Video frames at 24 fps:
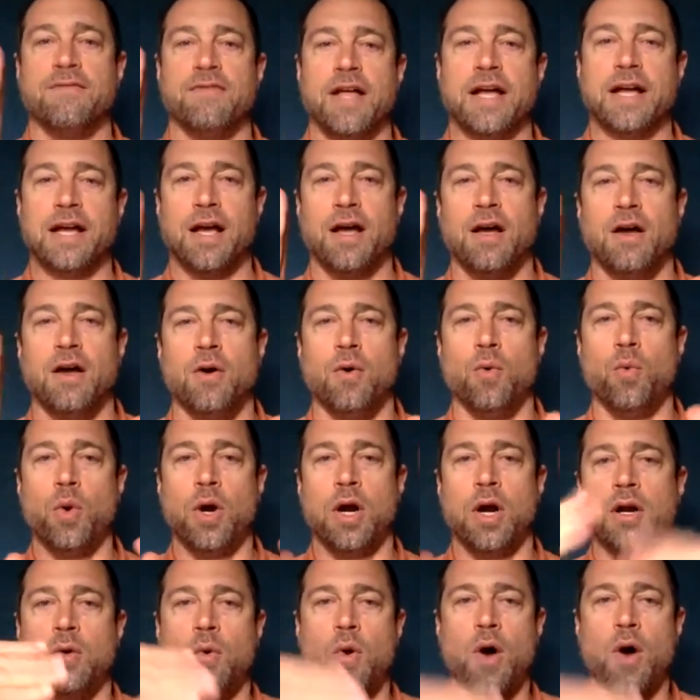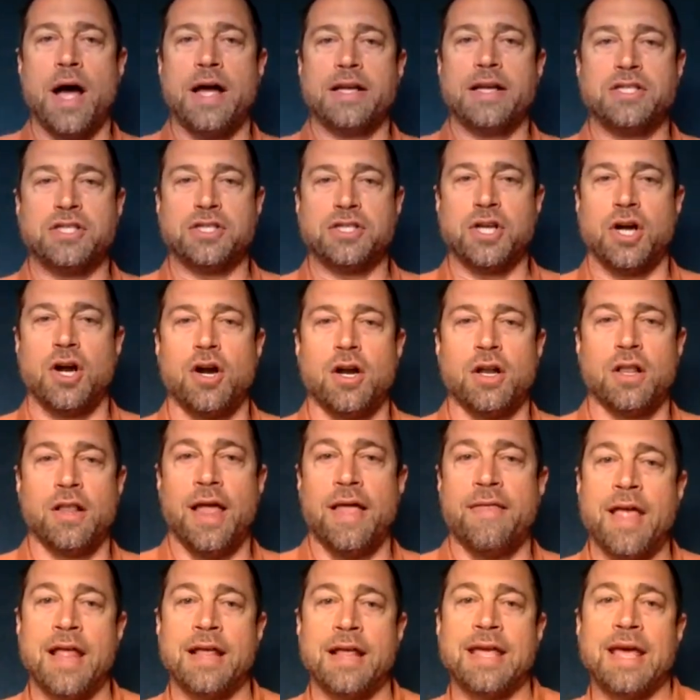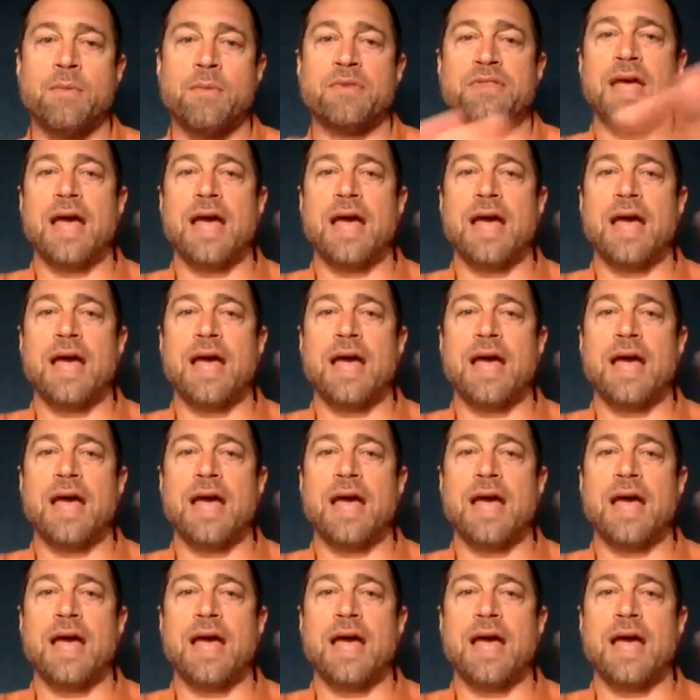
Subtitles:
like, oh, where do I start? And again, with